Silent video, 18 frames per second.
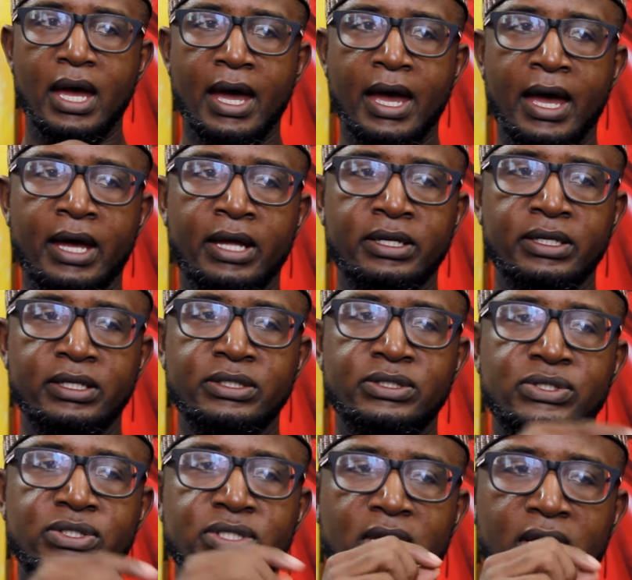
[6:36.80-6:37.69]
and
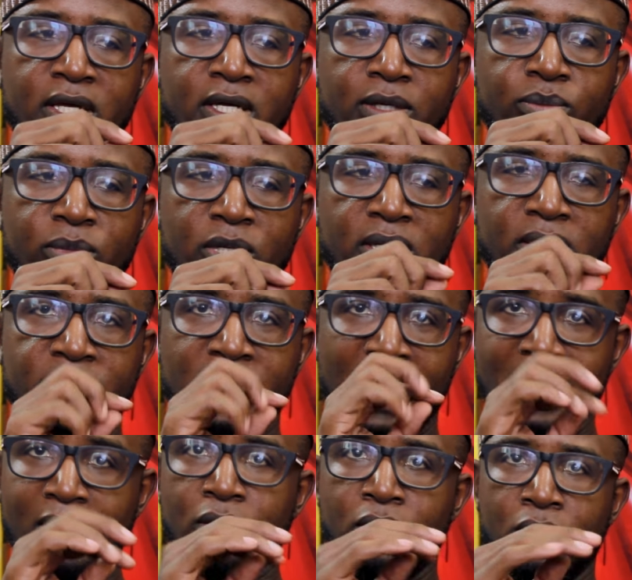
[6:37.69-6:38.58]
it's taken me
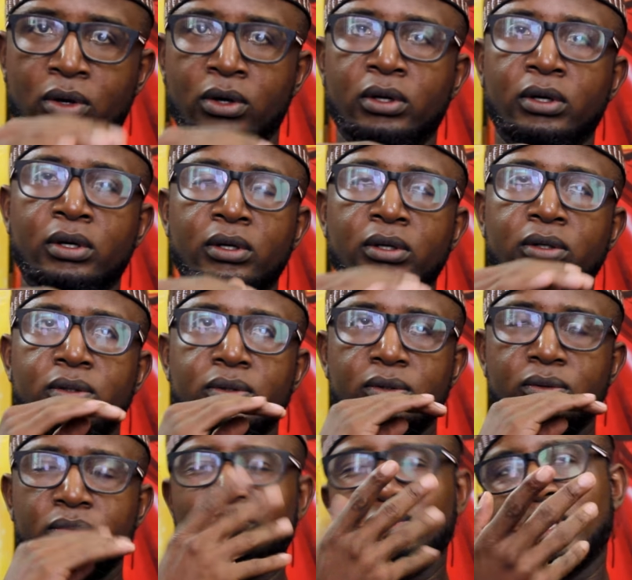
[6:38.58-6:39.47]
that long.
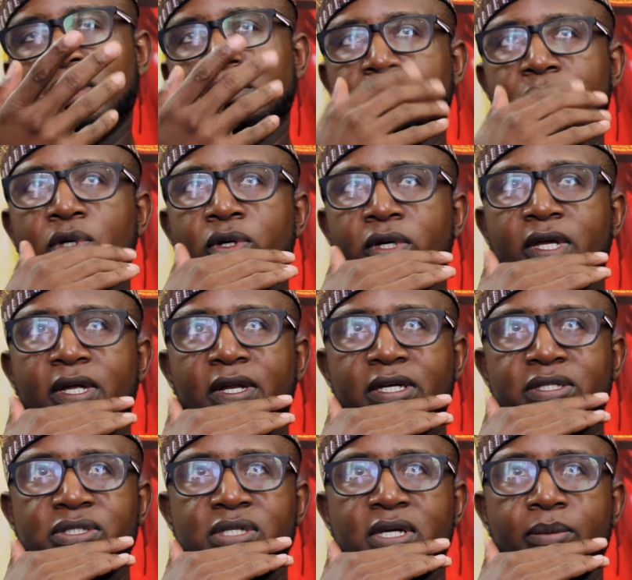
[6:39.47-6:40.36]
Well, okay,
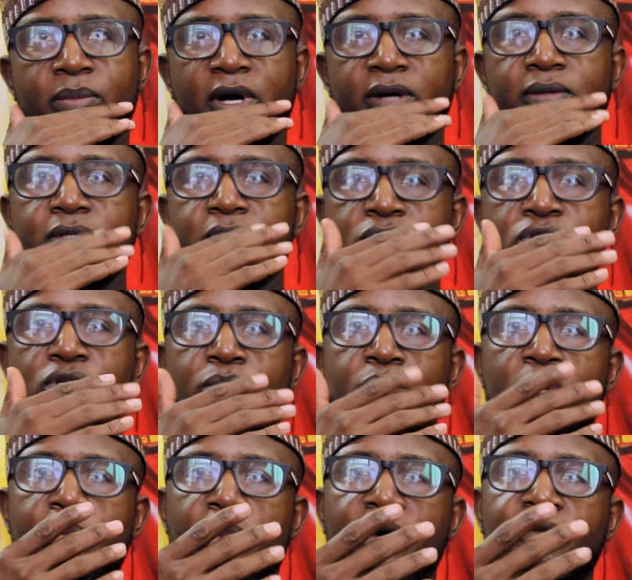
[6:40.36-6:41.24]
let's say it took
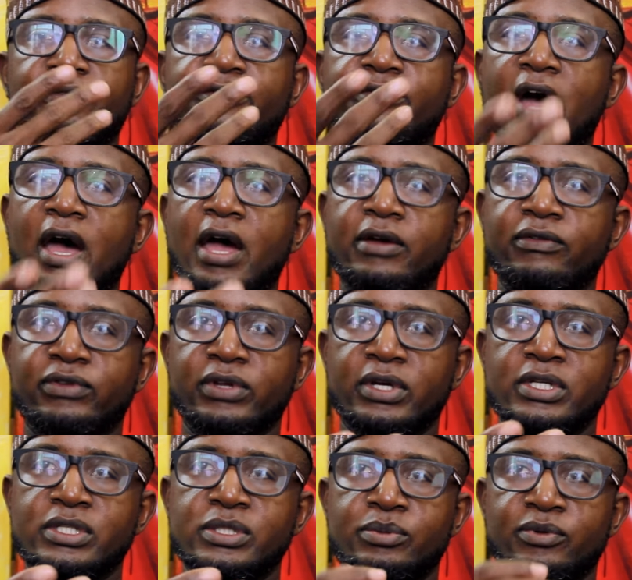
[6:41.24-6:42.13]
me about 5
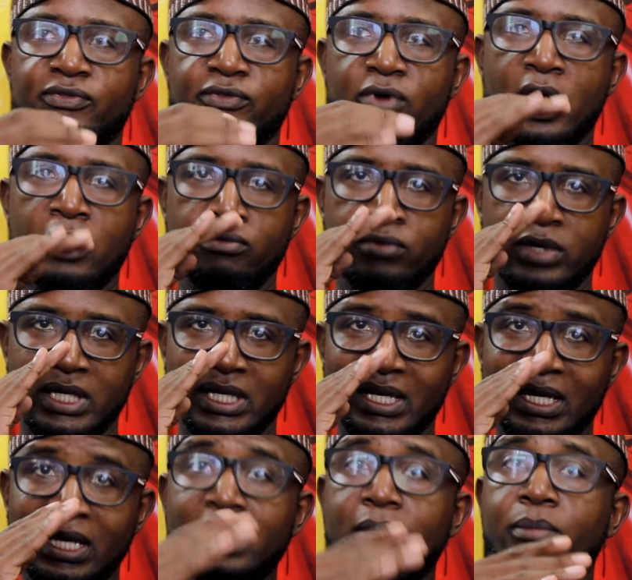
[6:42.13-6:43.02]
years before I
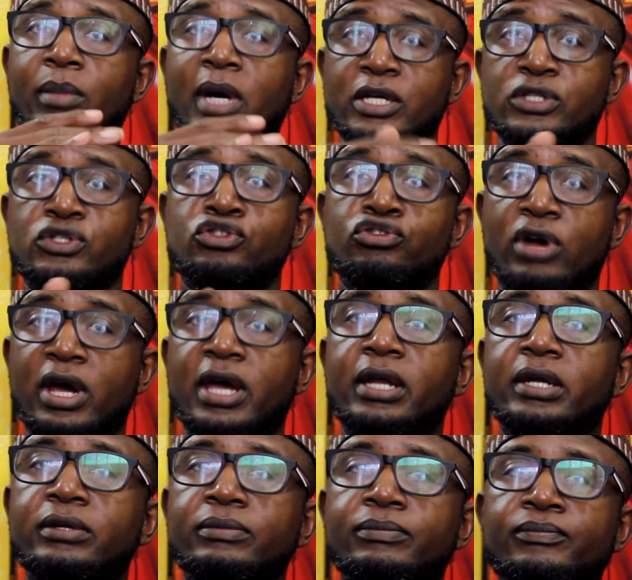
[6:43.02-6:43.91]
really hit my
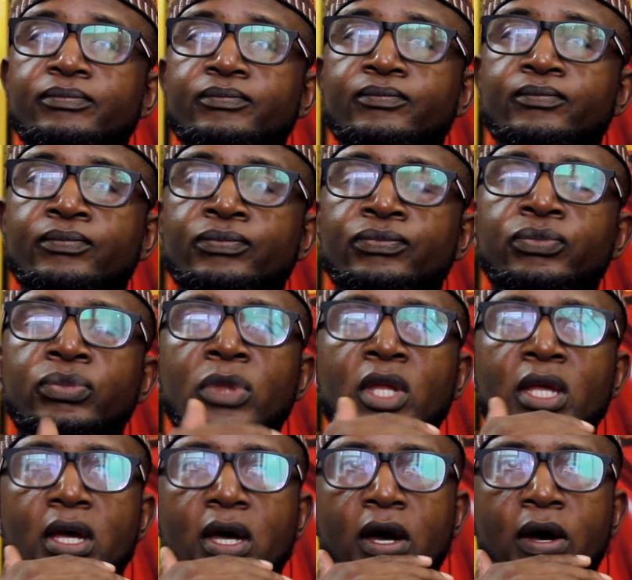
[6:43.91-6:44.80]
stride.
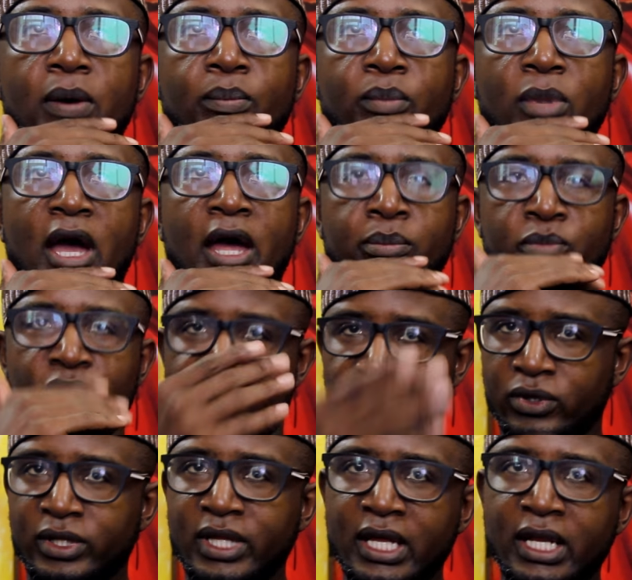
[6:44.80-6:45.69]
And
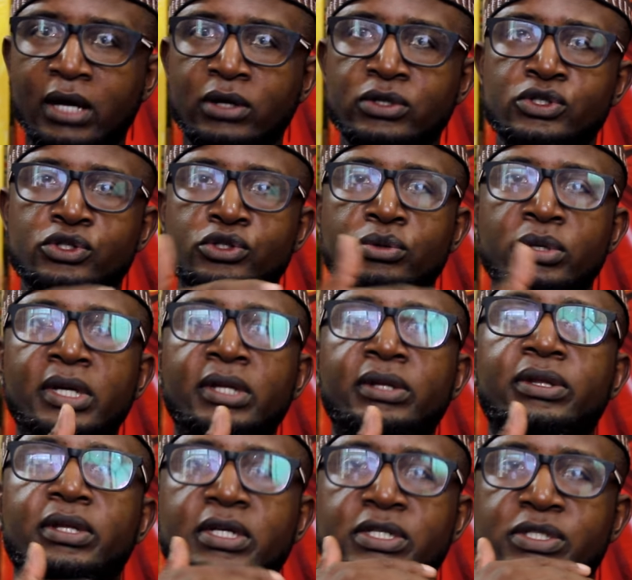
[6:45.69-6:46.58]
before that I was doing
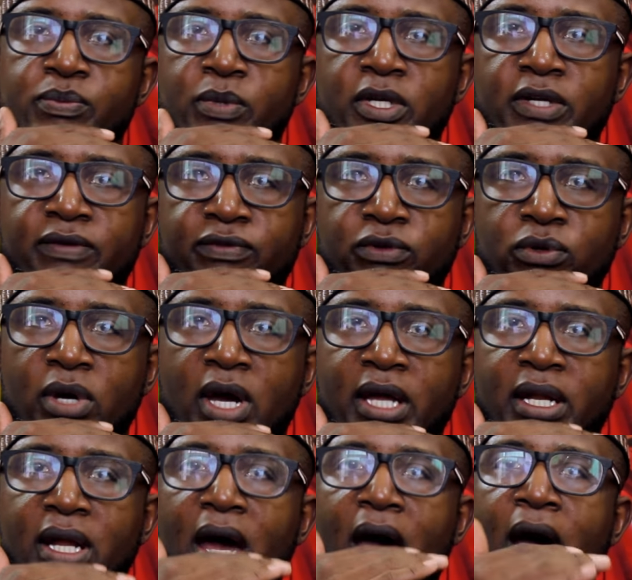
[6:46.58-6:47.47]
things, but if you
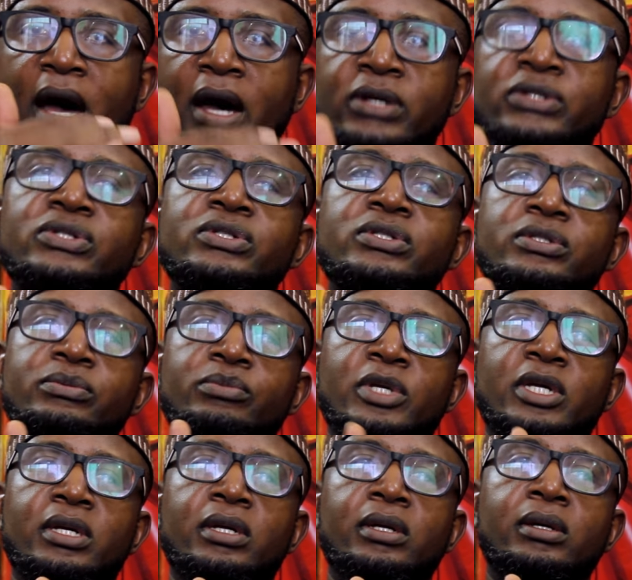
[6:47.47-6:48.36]
had asked
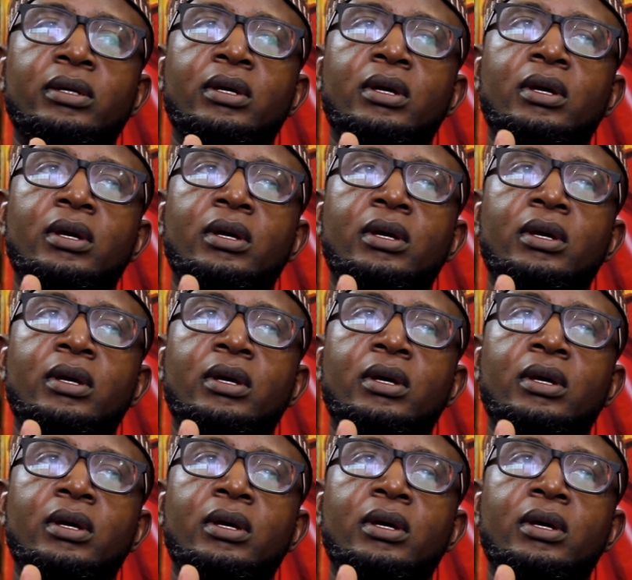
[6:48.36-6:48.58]
me